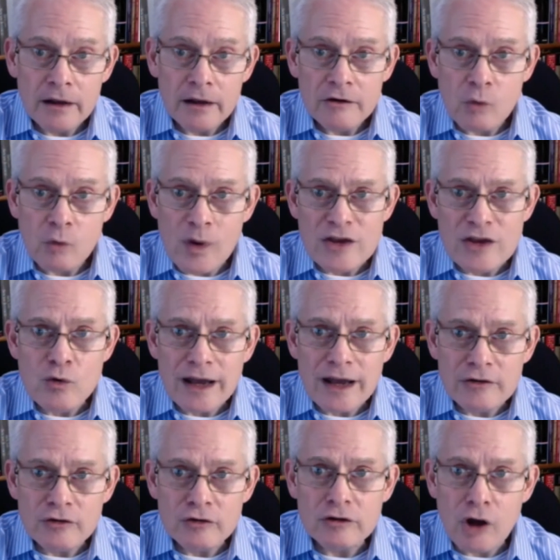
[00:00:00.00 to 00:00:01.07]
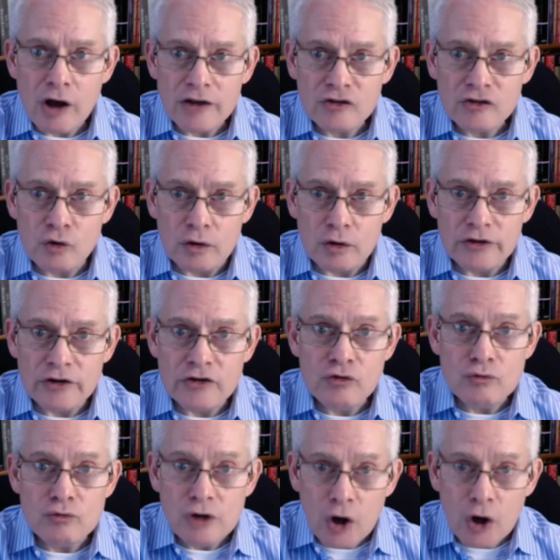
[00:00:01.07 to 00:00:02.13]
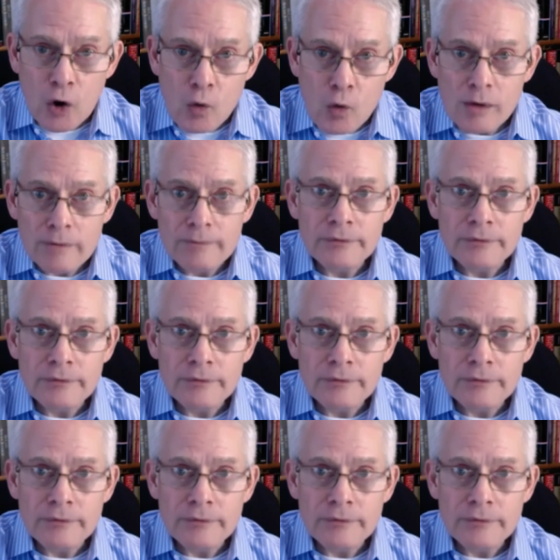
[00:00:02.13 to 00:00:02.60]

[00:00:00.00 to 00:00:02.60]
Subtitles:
So when you entered law school, did you know